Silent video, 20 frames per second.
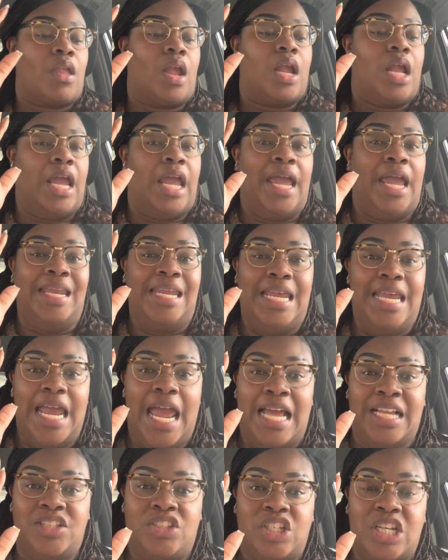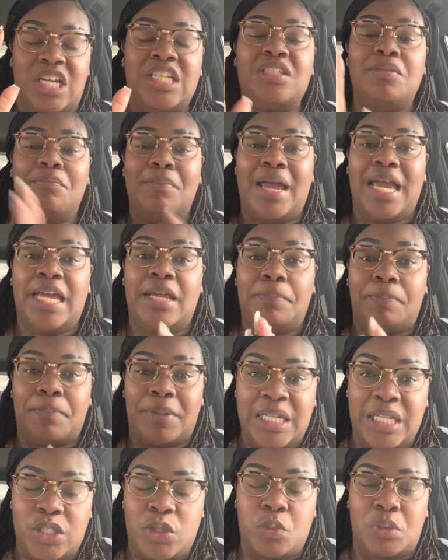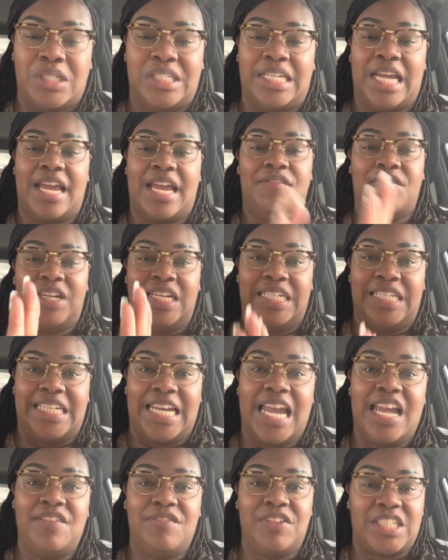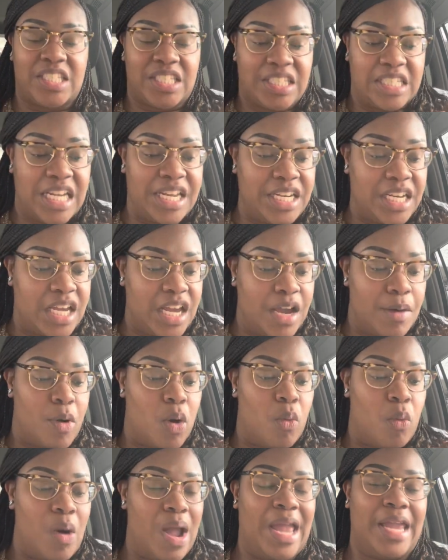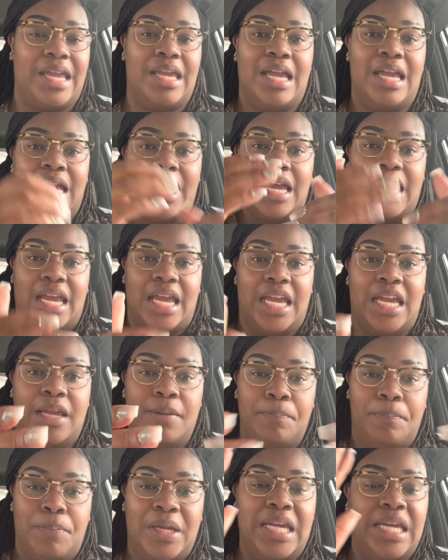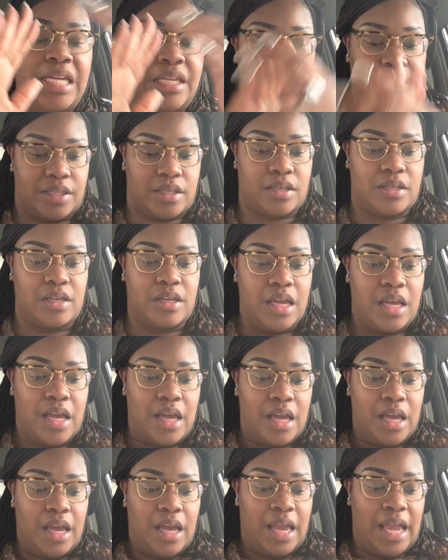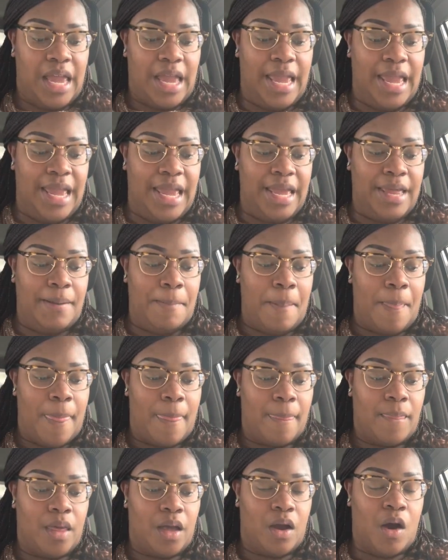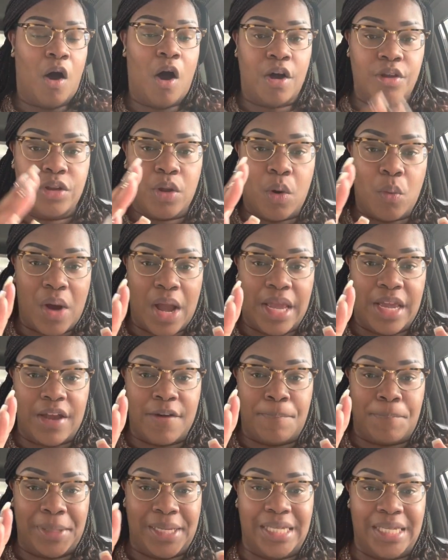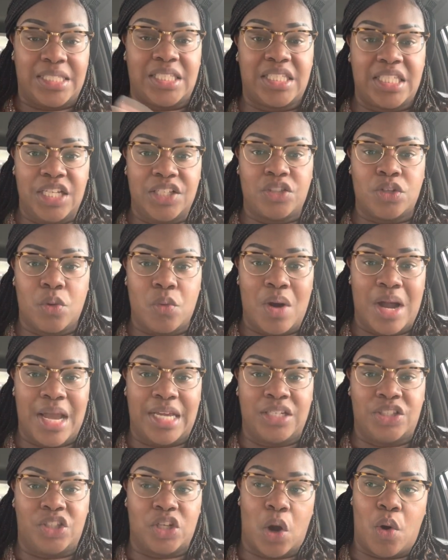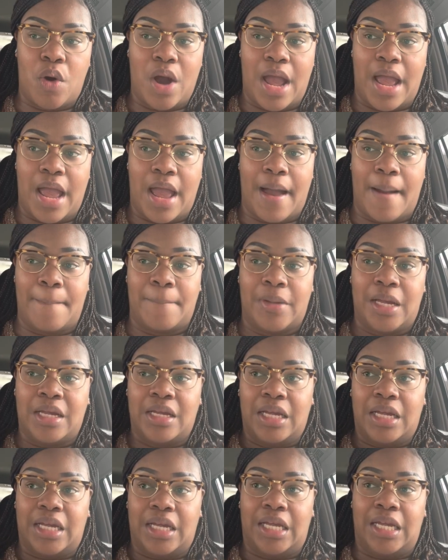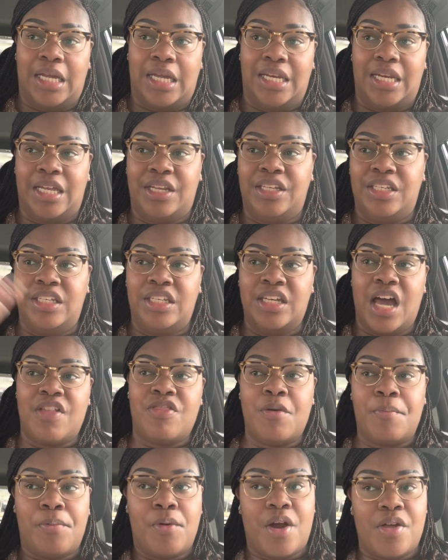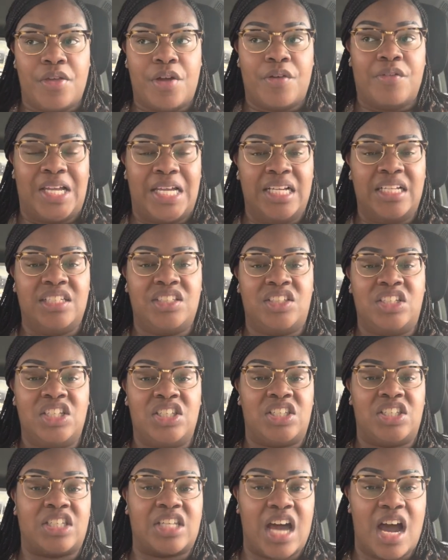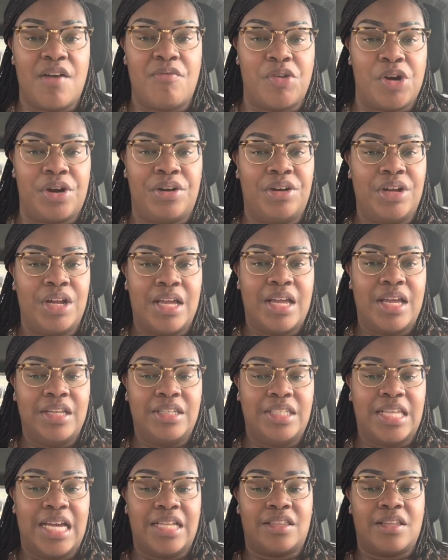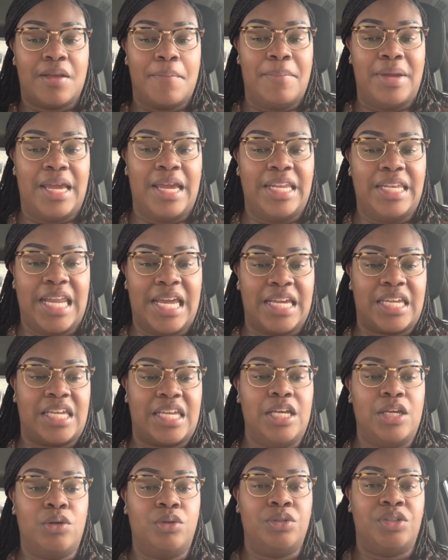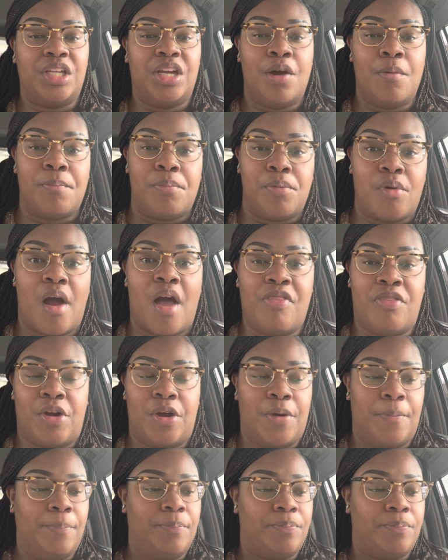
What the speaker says: and he had just made peace with David, and David sent him away in peace. And on the way of being sent away, Joab and another brother of his discovered that the man that killed their brother